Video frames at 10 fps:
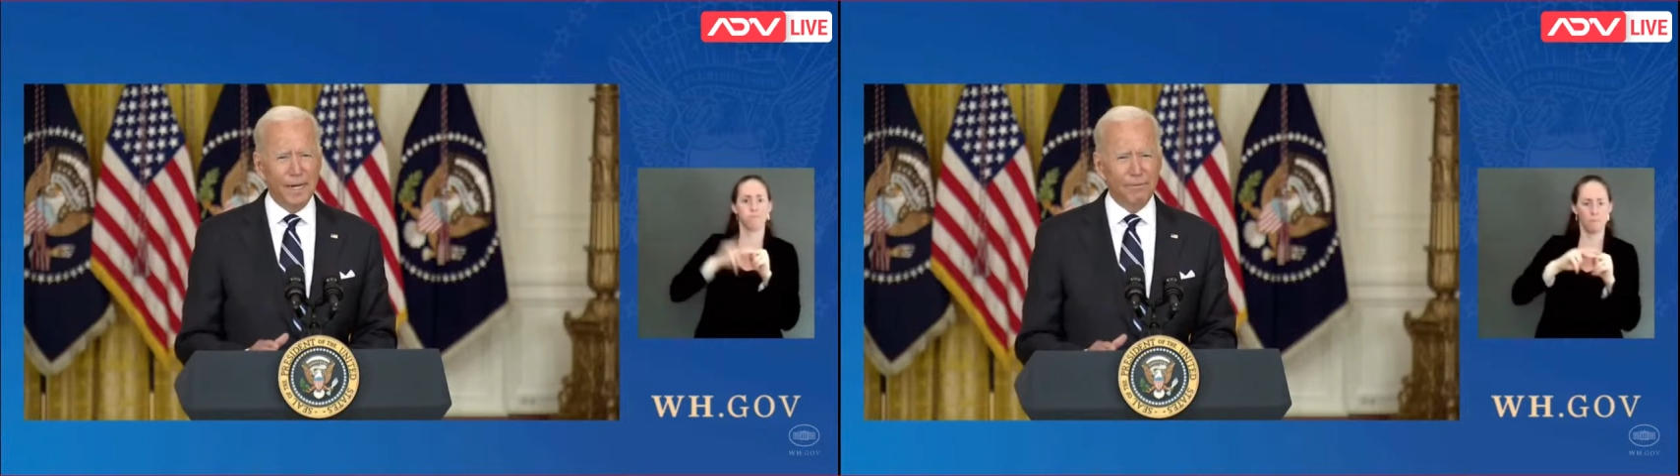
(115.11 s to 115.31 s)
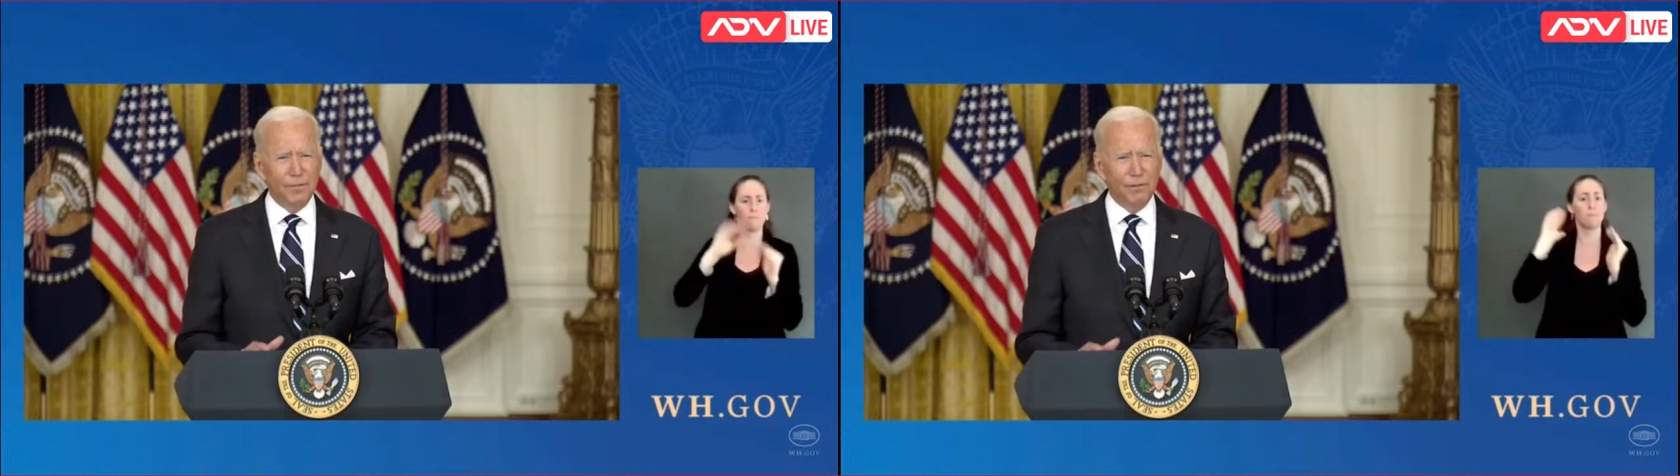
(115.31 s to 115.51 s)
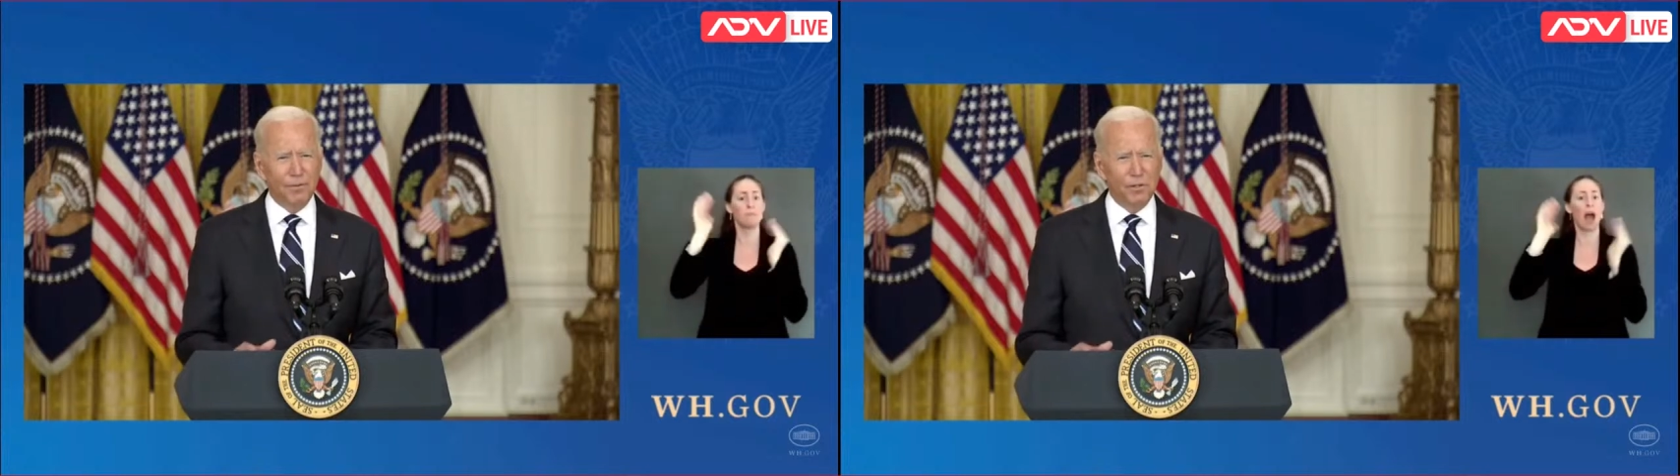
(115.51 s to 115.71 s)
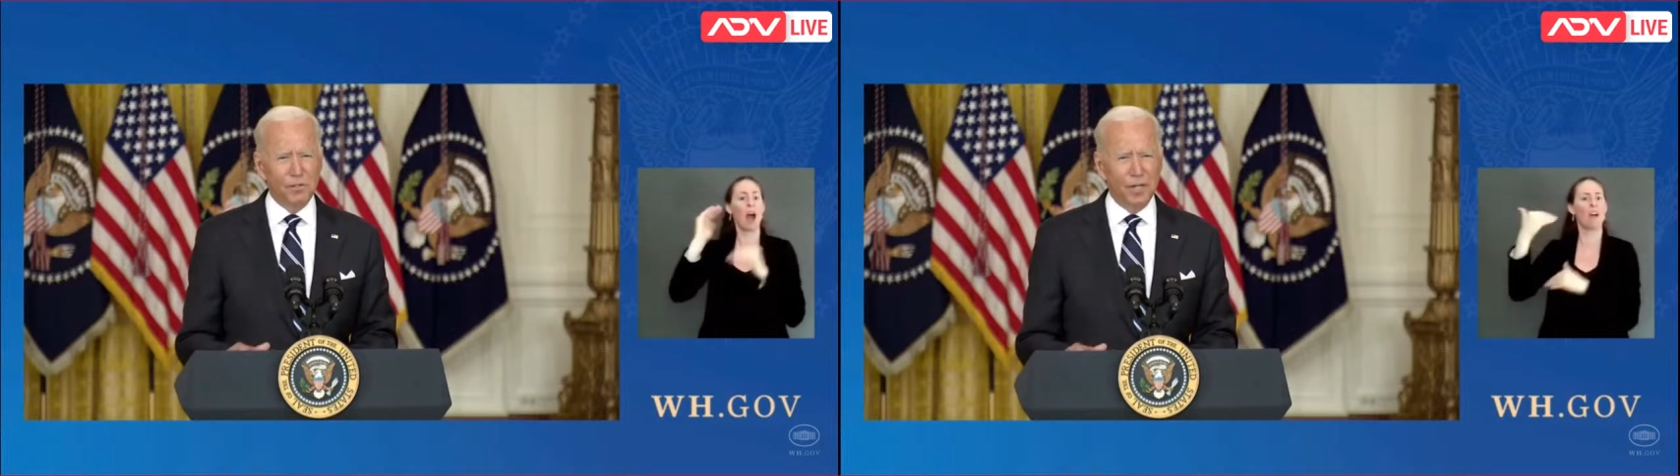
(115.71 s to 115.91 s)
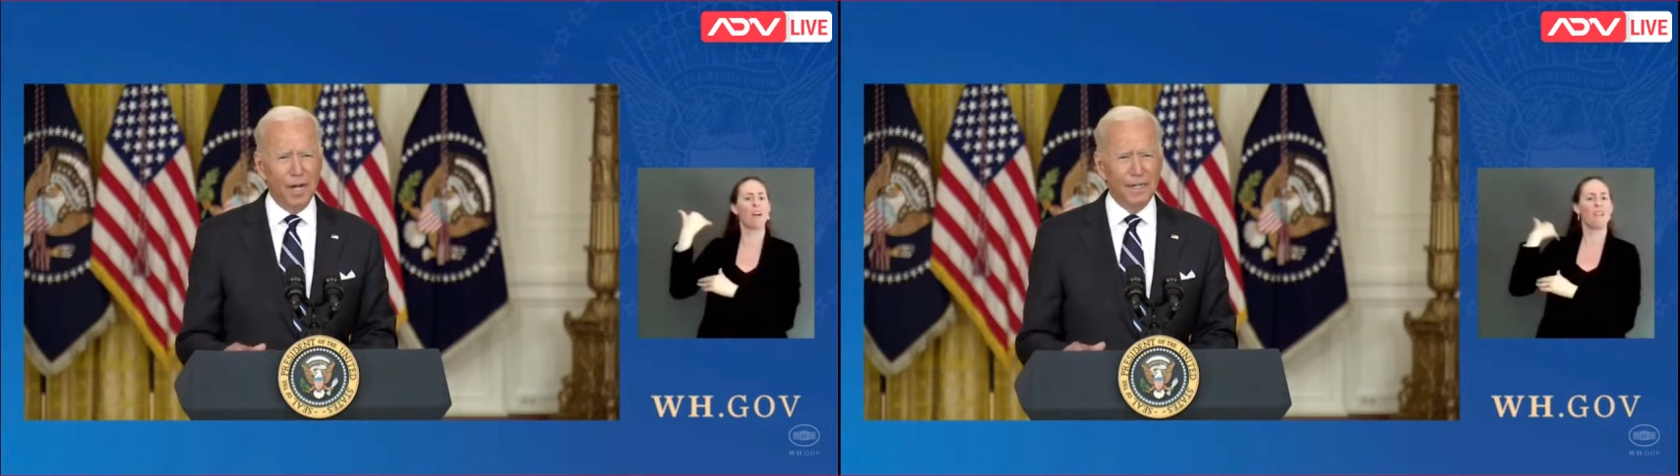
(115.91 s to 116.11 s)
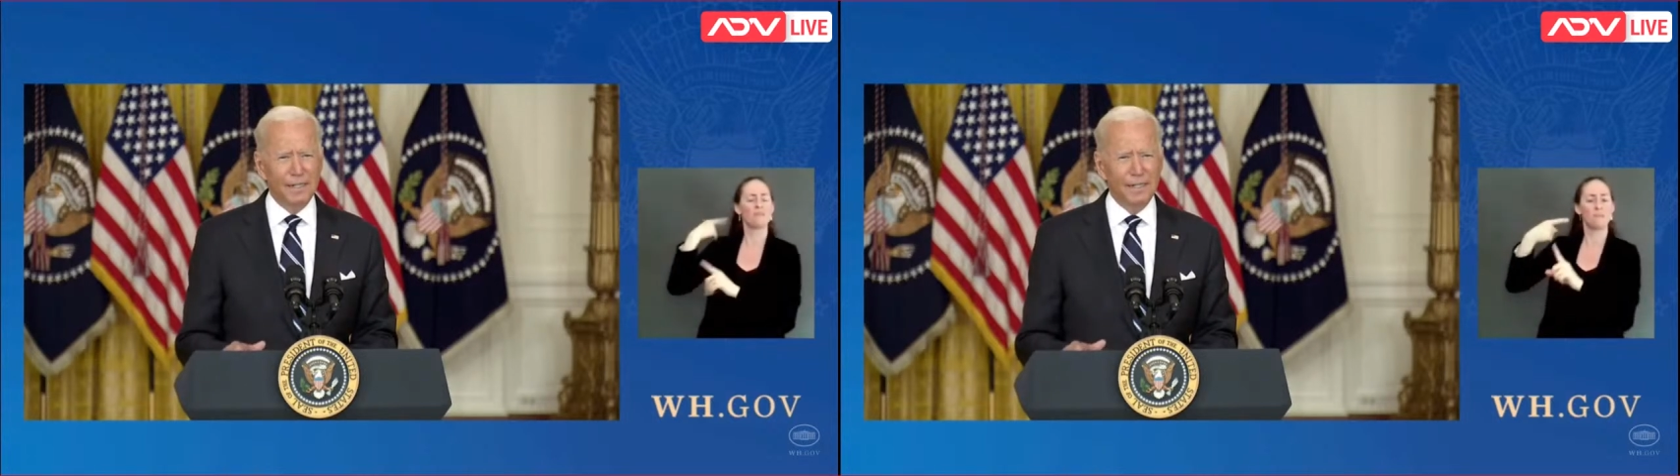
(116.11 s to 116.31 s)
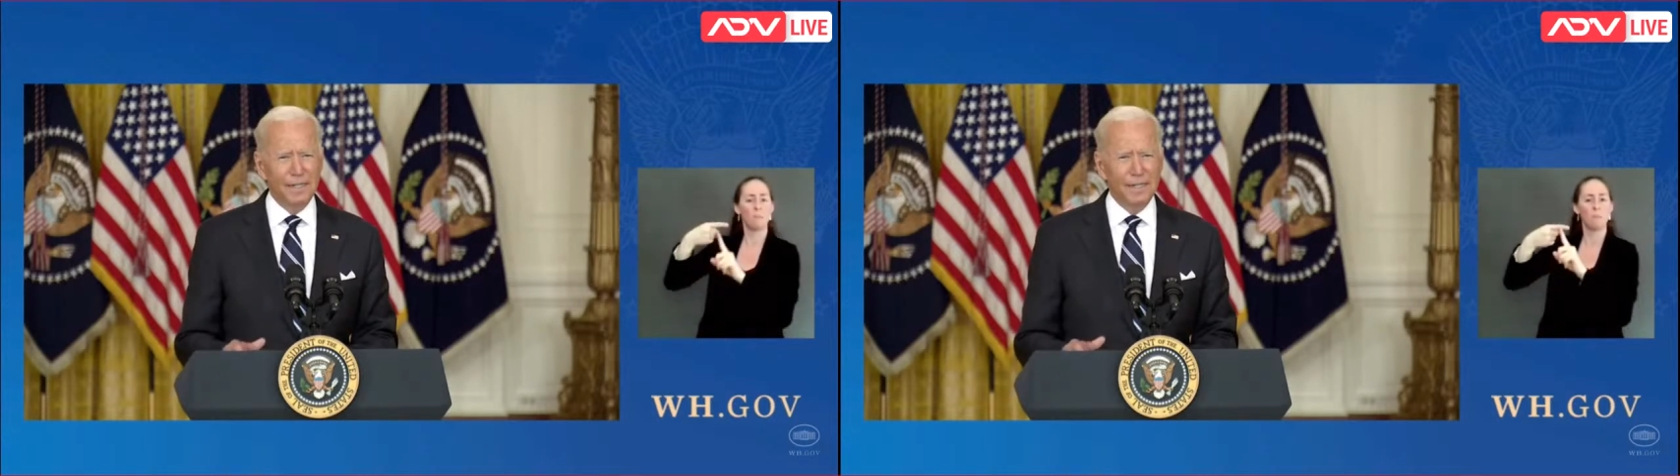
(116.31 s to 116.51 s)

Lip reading: after your first shot,